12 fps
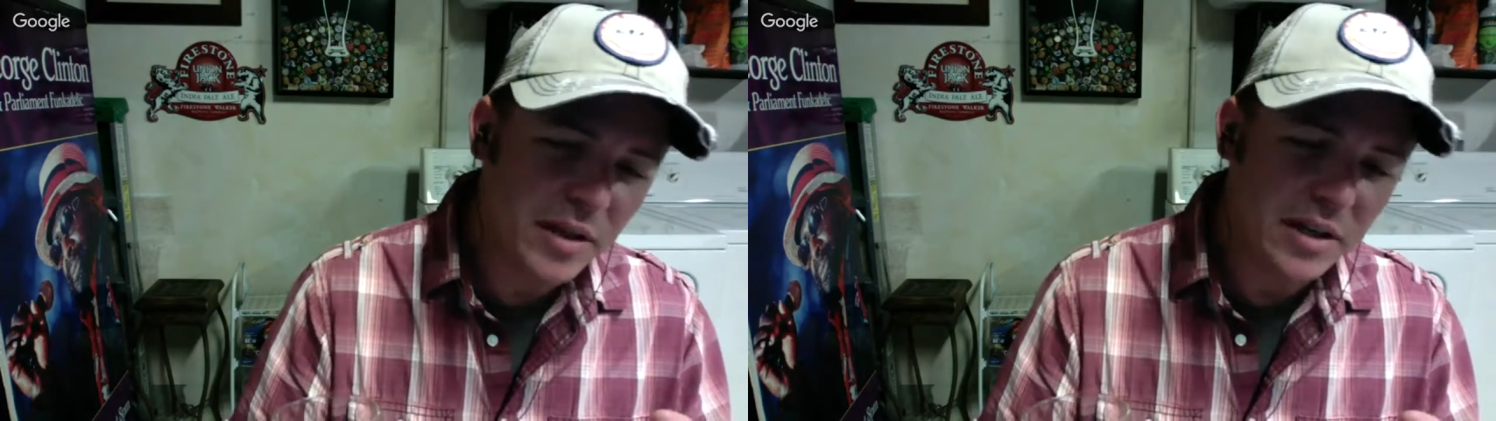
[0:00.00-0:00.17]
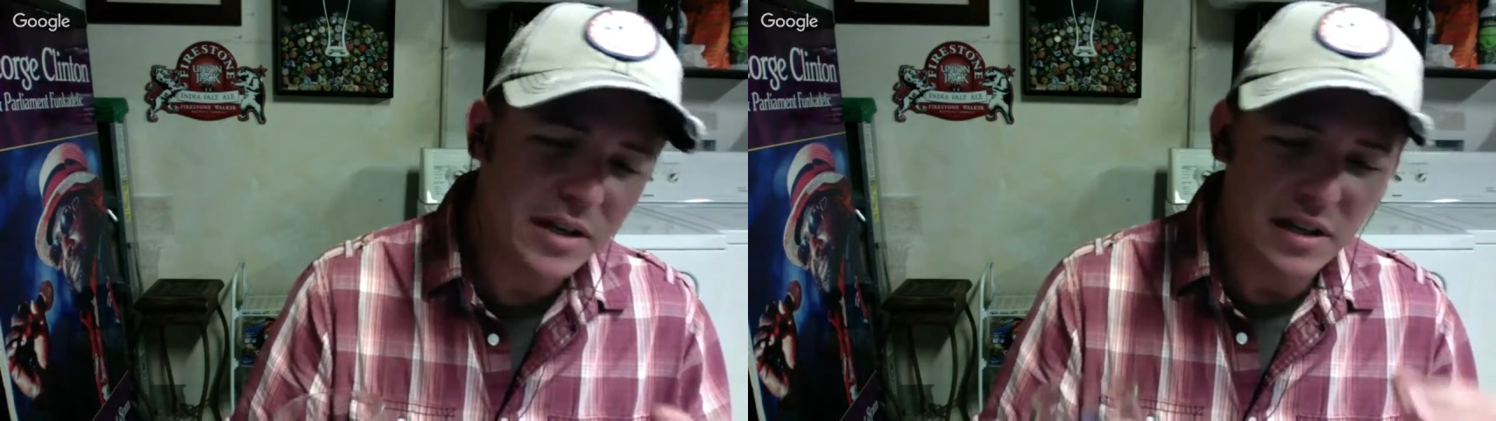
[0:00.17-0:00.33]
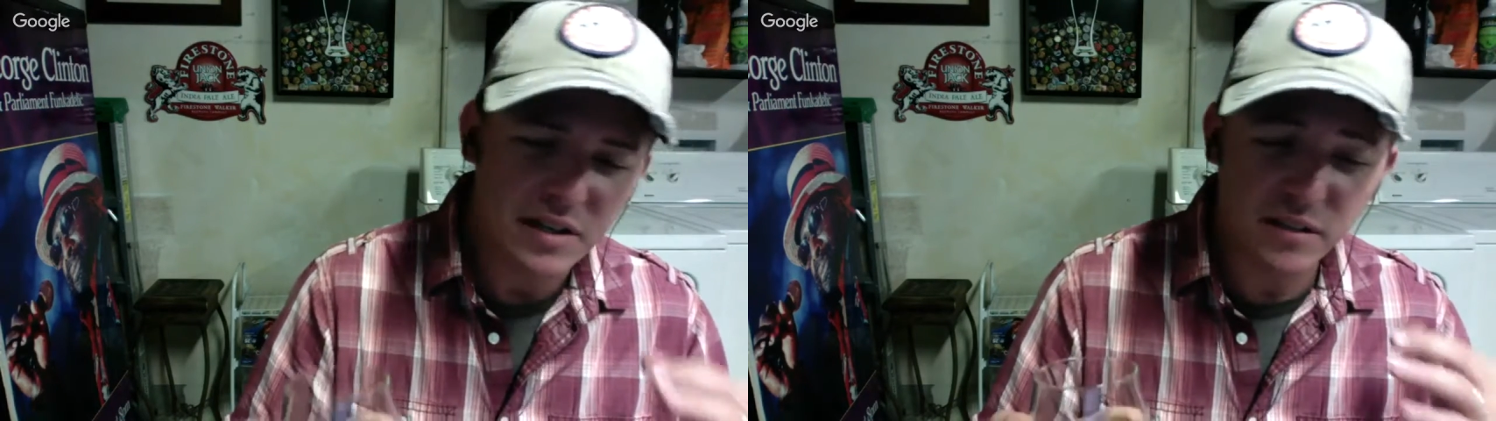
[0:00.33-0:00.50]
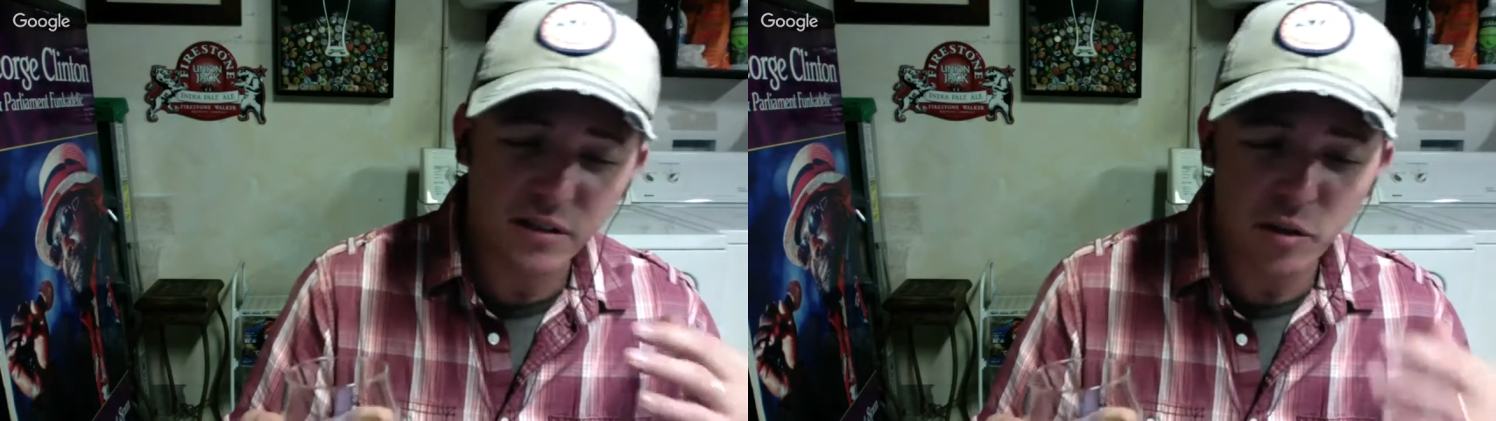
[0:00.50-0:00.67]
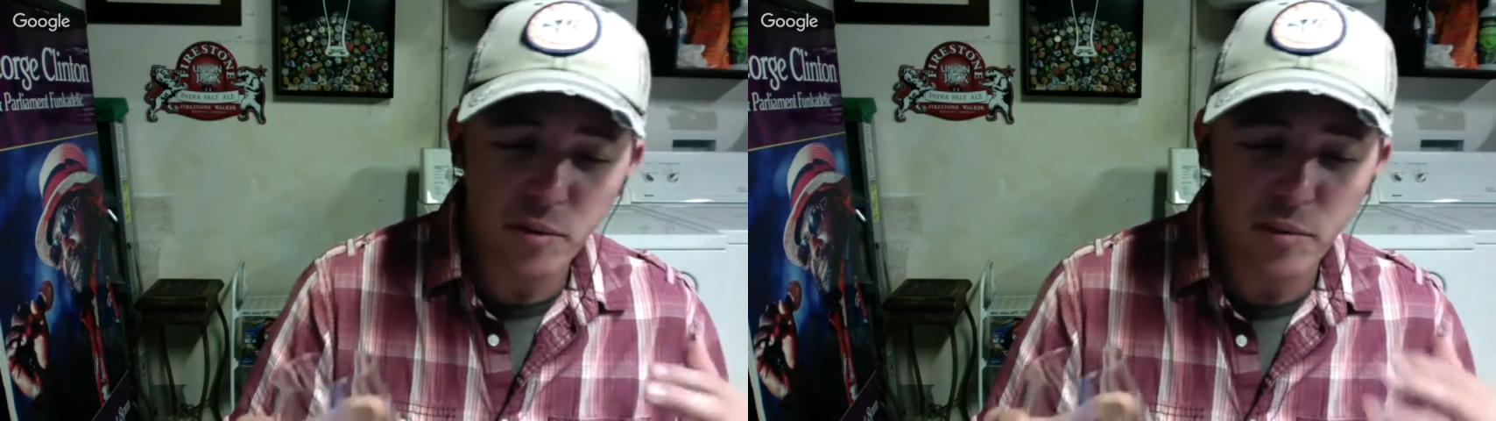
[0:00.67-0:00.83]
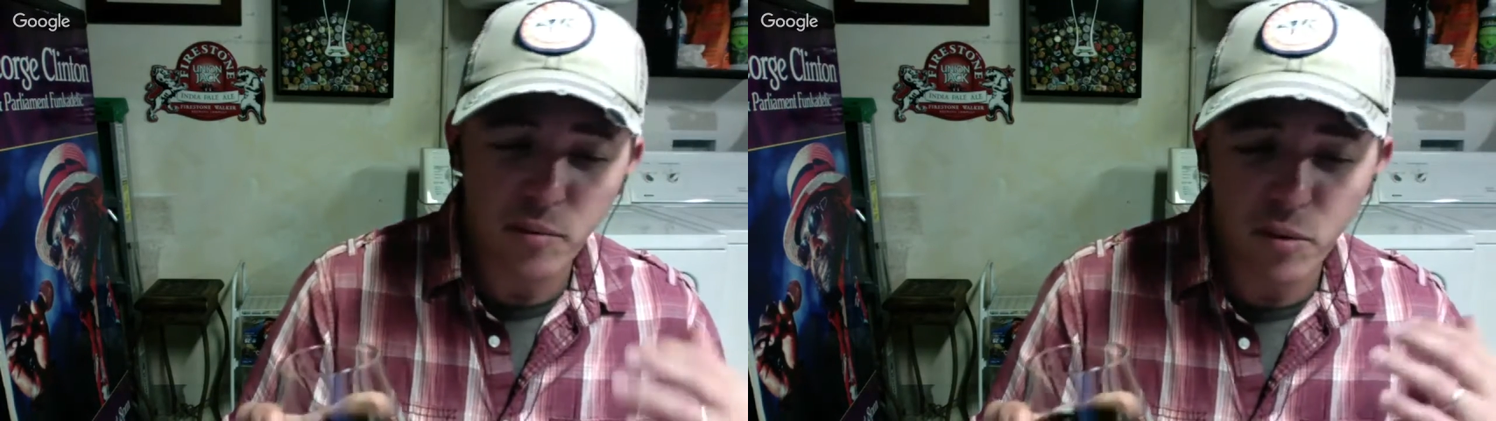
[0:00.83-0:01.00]
is a little bit
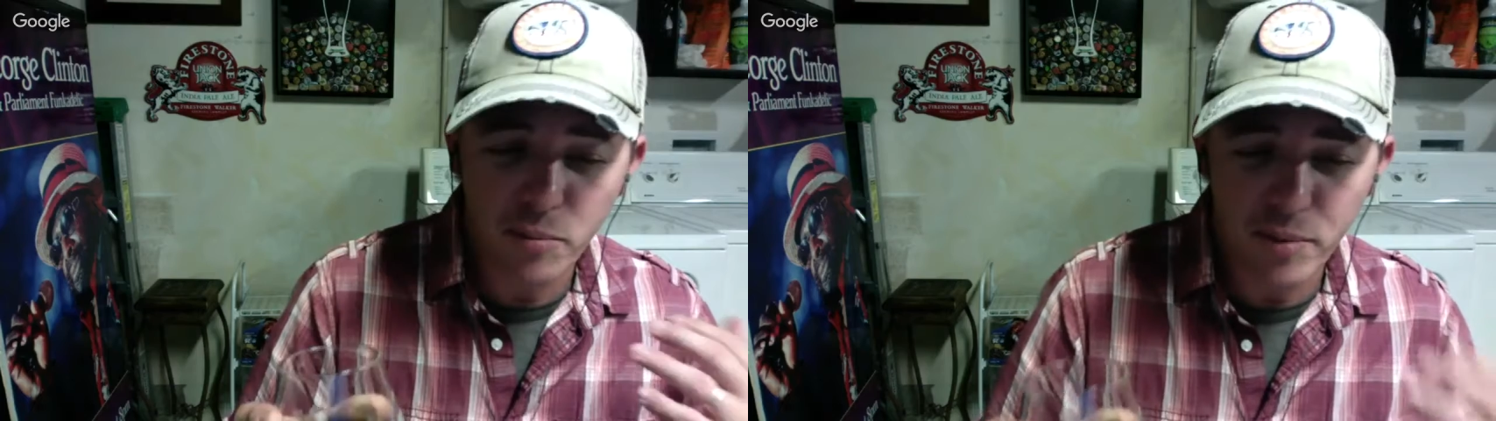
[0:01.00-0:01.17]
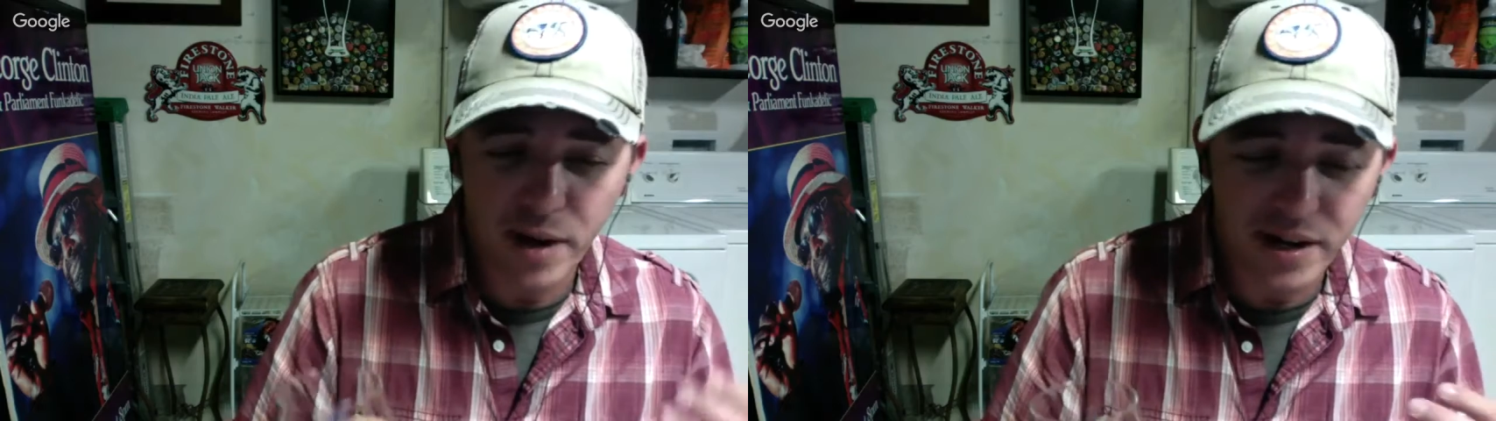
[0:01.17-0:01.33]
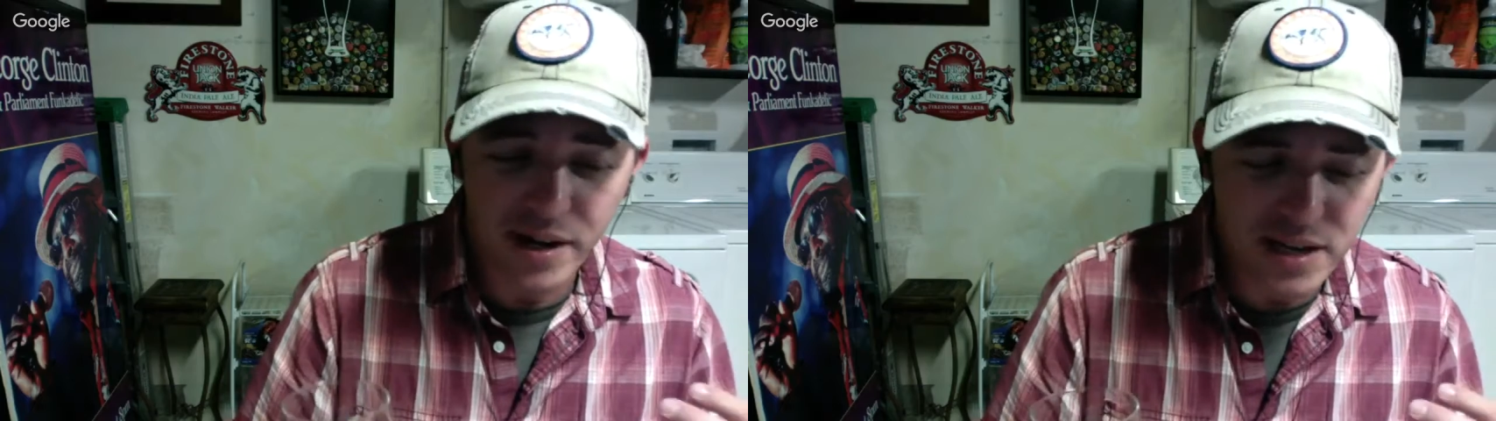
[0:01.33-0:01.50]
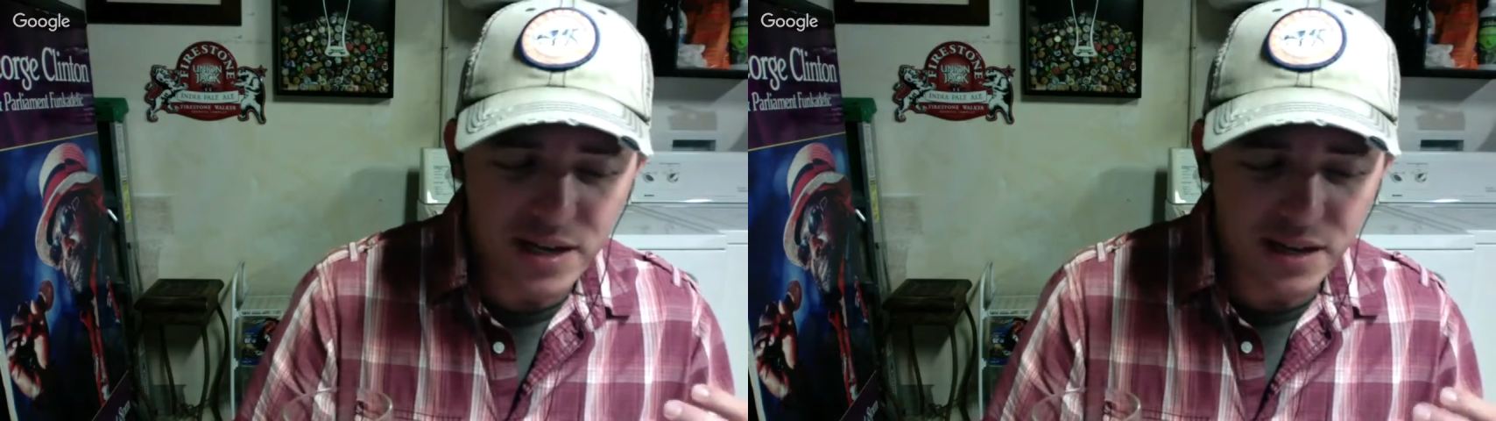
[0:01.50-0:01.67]
more body